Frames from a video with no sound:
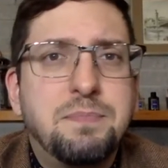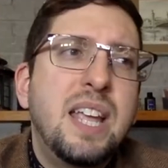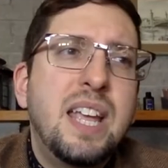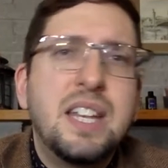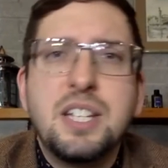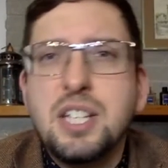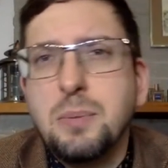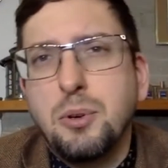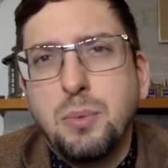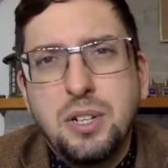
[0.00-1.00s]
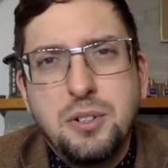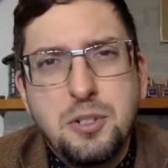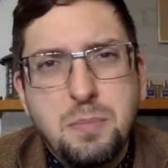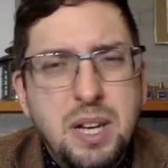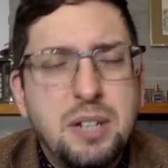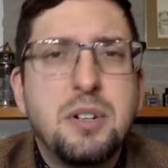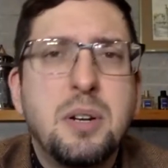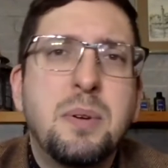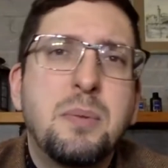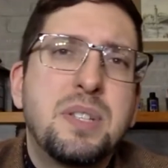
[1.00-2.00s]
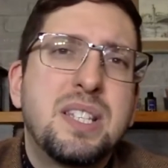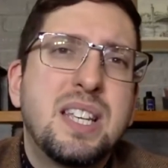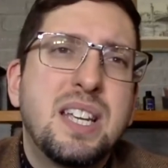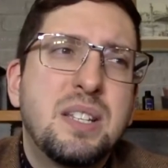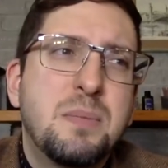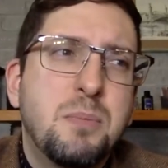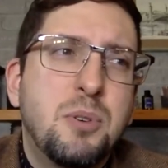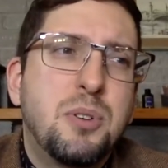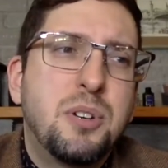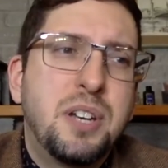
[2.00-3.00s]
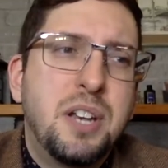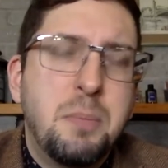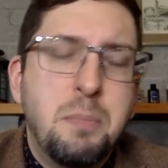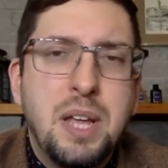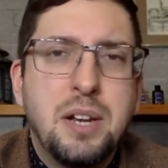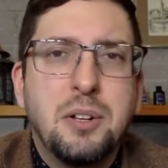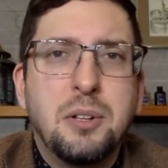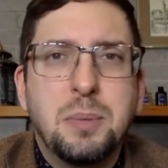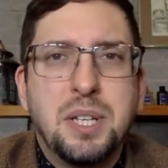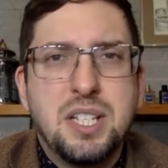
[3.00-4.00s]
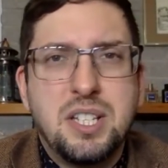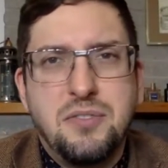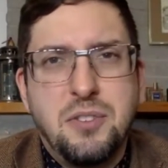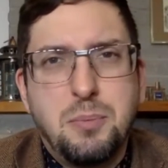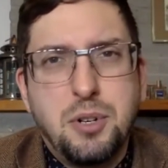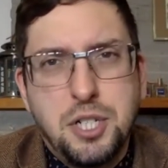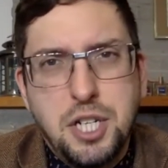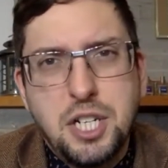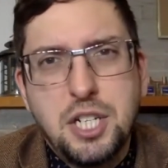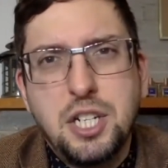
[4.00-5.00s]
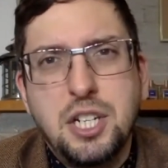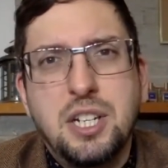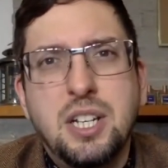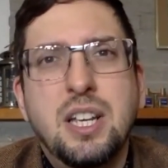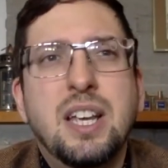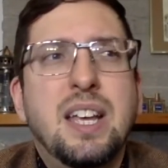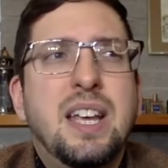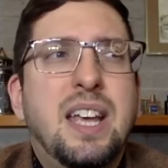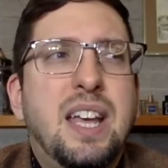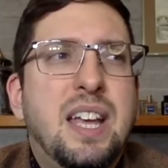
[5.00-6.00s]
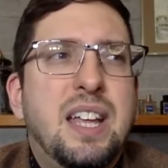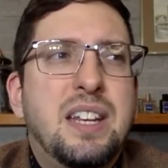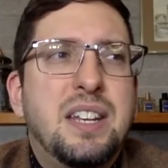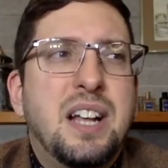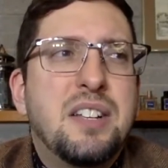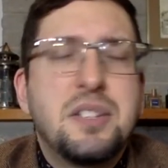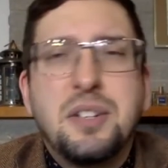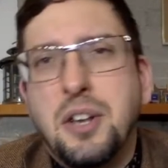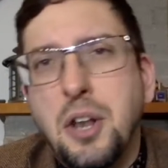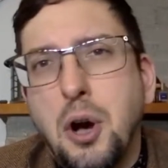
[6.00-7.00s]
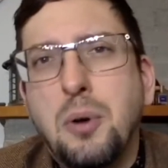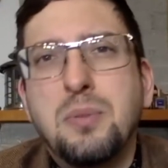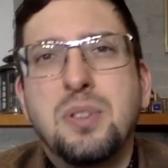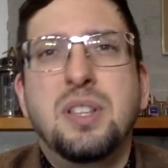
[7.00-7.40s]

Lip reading: And the summer winter spectrum, I would say it's more in the middle because of the projection, and also the note.